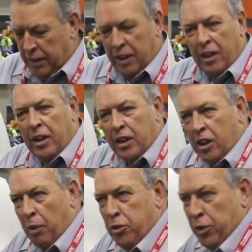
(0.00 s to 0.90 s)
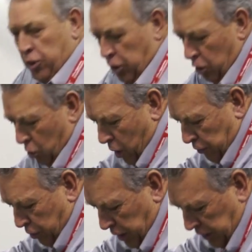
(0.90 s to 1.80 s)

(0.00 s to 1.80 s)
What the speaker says: It comes with 2 1-foot